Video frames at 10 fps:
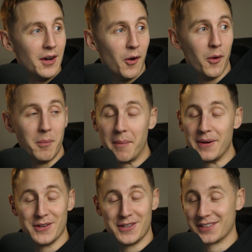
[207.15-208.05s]
or maybe
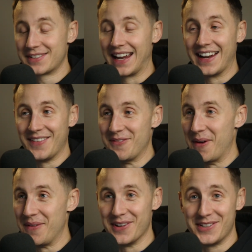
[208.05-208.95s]
you're just
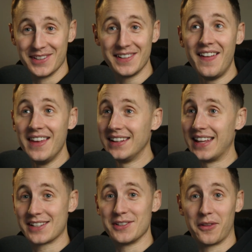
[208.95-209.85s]

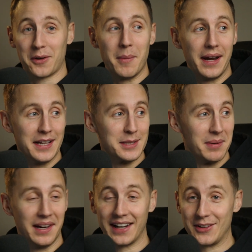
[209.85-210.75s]
texting other comedians being like,